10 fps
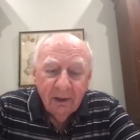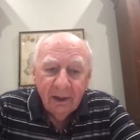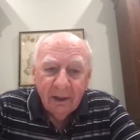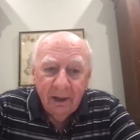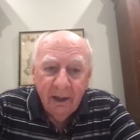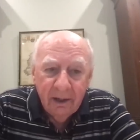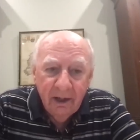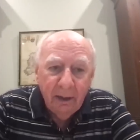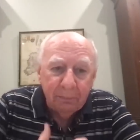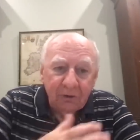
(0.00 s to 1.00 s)
Uh, it,
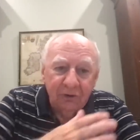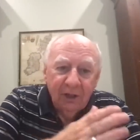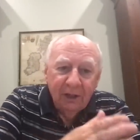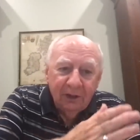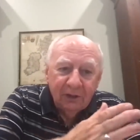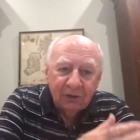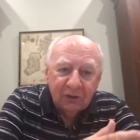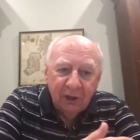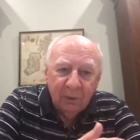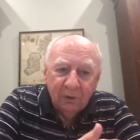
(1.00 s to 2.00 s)
happens. There's a
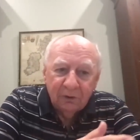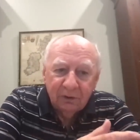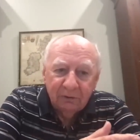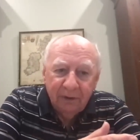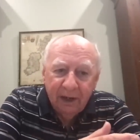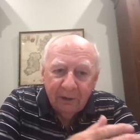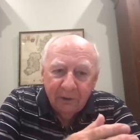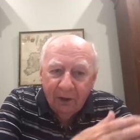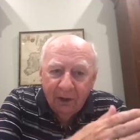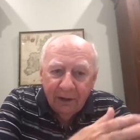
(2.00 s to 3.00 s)
sequence of eight or
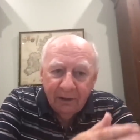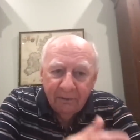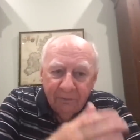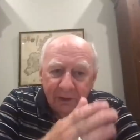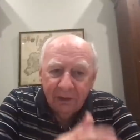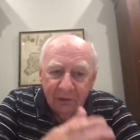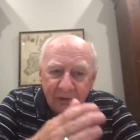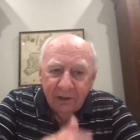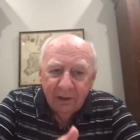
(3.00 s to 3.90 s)
nine of these